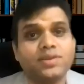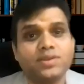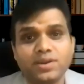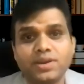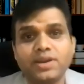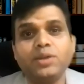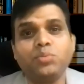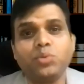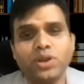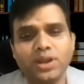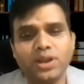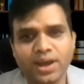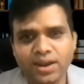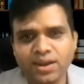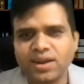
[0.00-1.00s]
That's a great point.
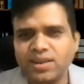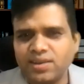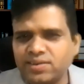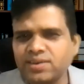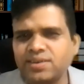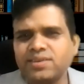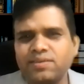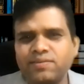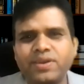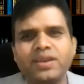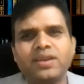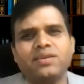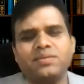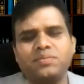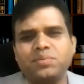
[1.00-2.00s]
In our culture, somewhere